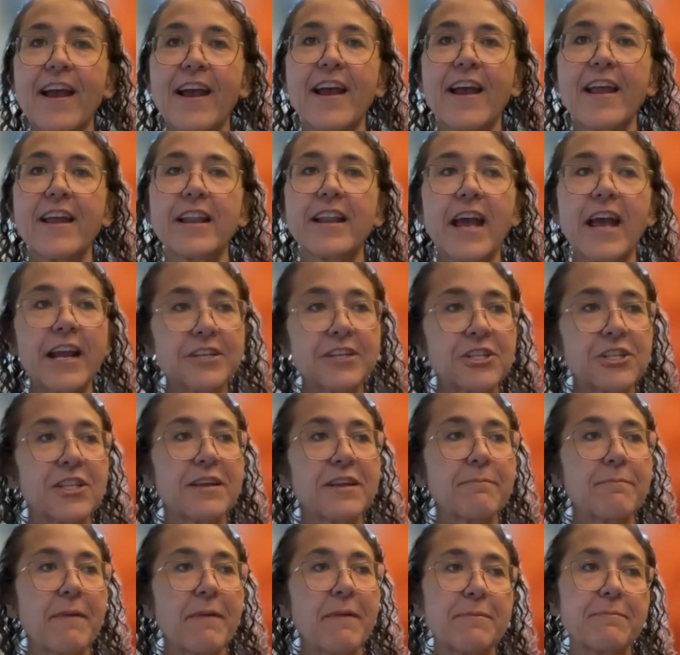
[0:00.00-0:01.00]
it
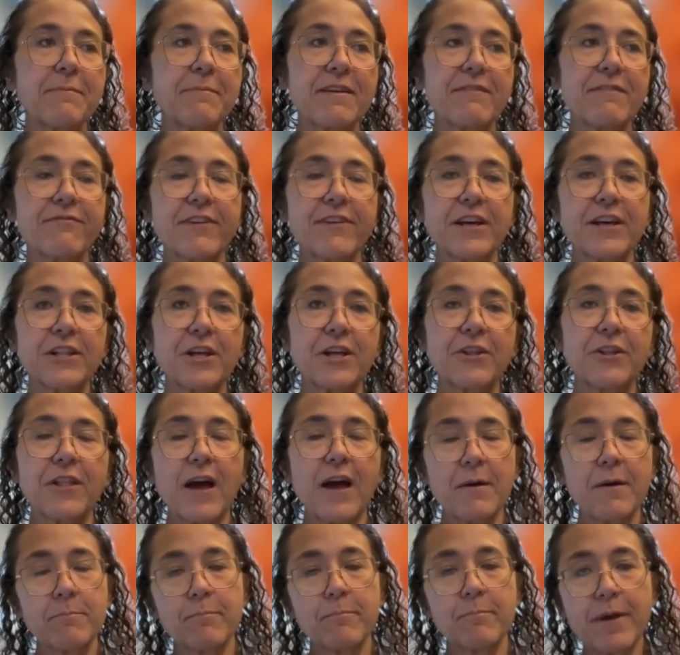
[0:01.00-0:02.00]
actually made me feel a
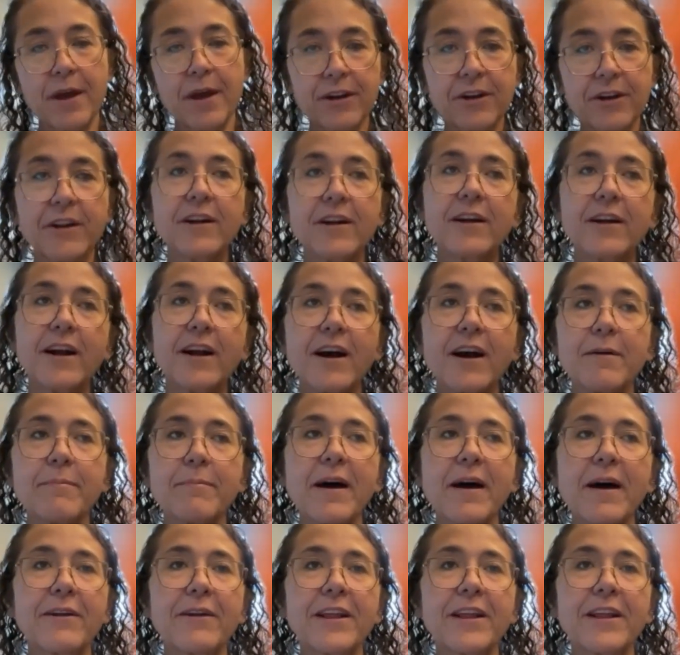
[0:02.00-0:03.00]
lot better
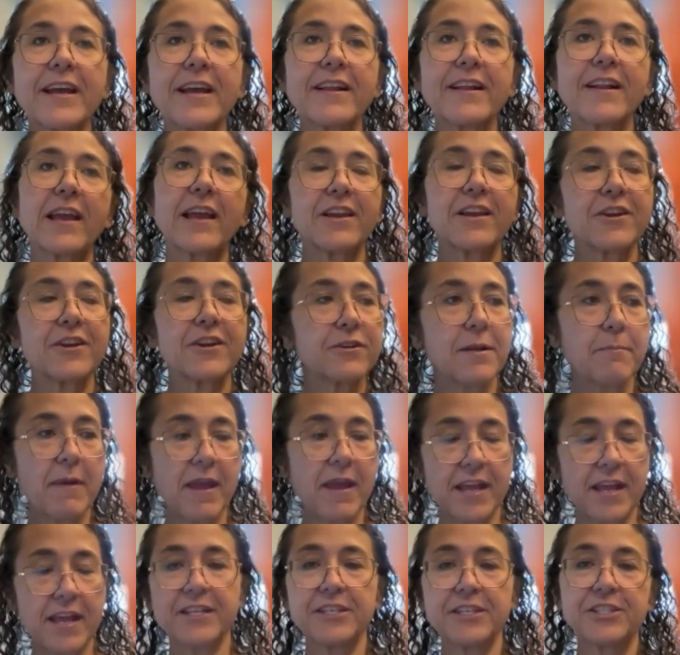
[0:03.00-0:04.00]
about it. You
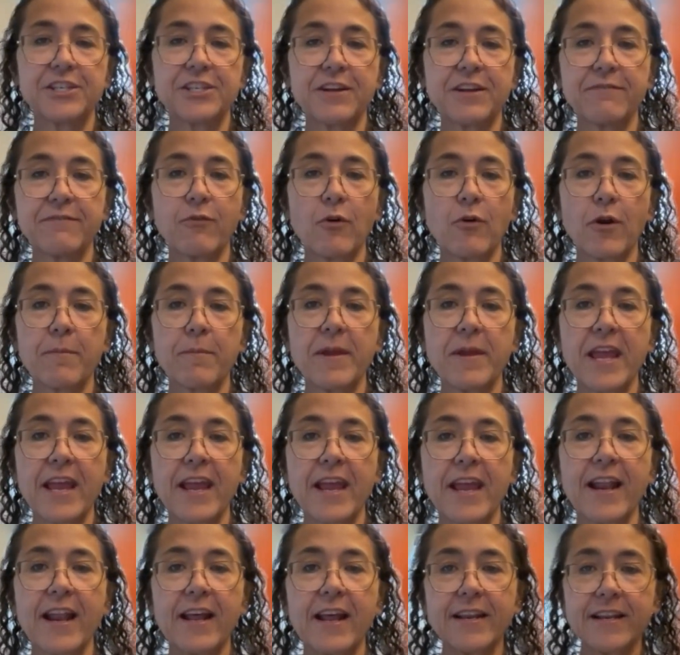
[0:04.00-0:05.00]
managed it for
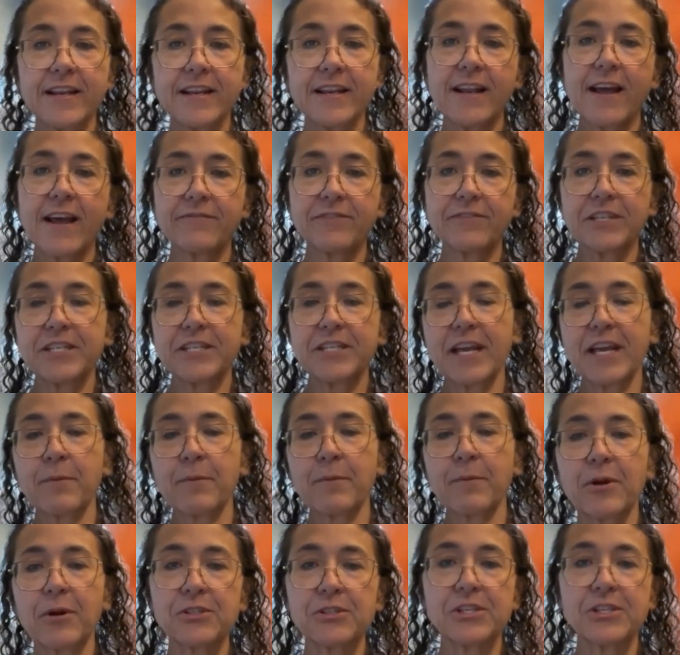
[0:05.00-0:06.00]
me, and I didn't have to take
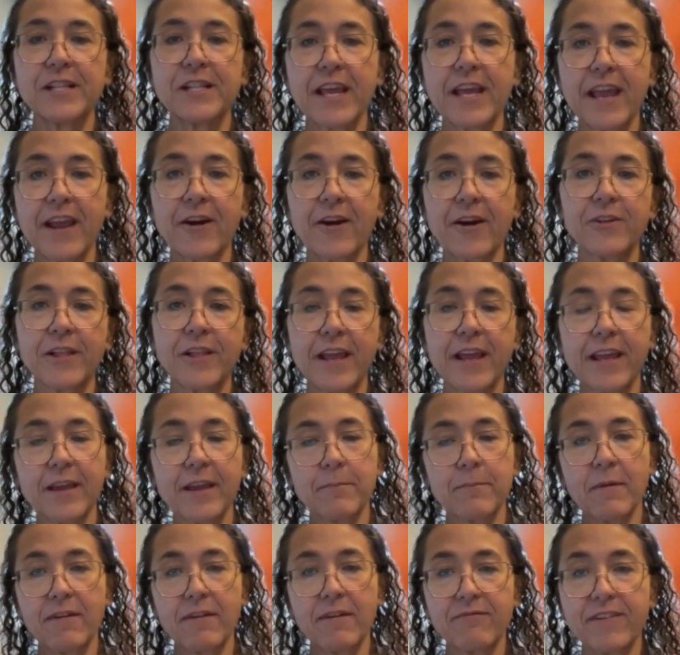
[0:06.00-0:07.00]
it personally or like
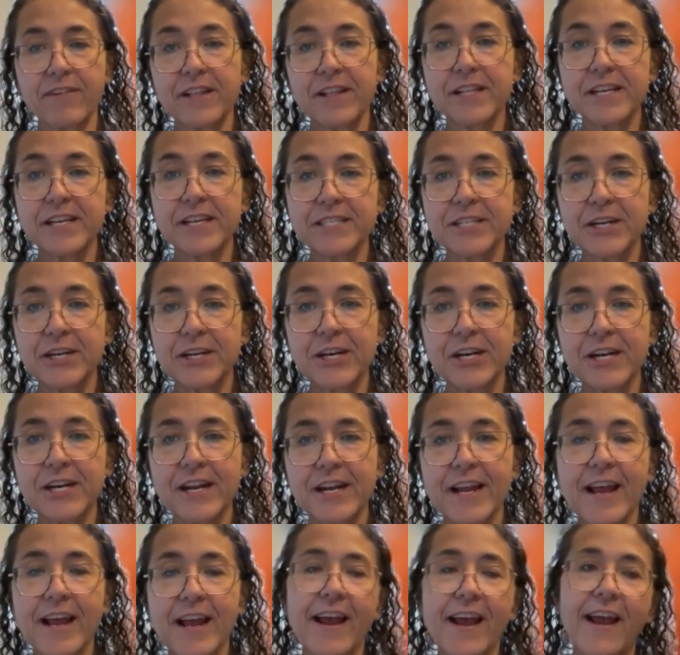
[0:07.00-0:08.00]
get my feelings hurt.
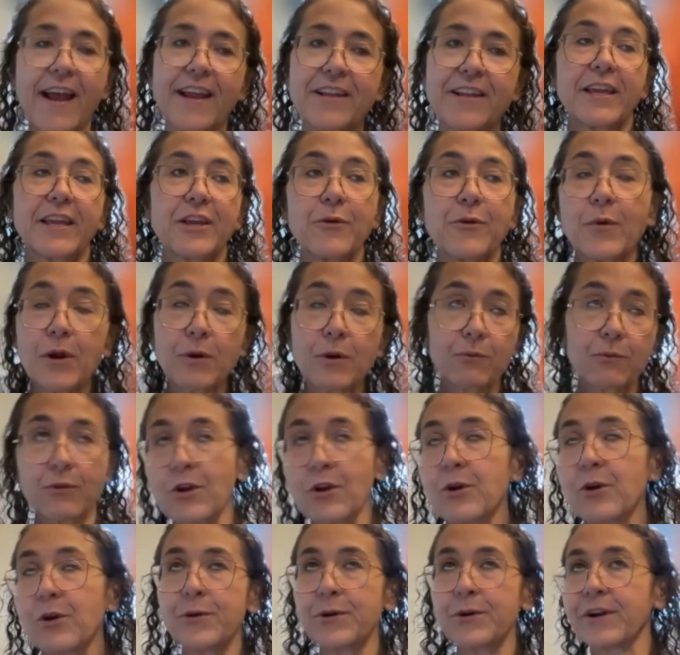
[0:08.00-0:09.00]
And you weren't
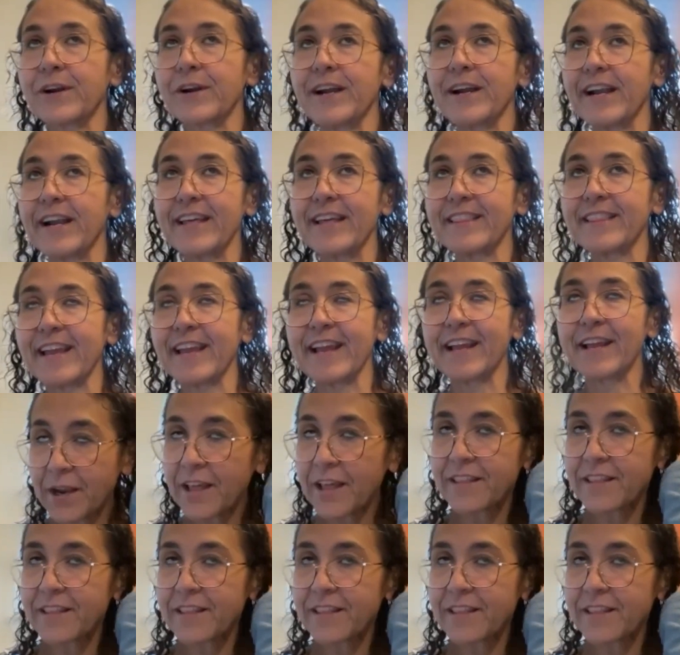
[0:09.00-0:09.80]
rude or anything. I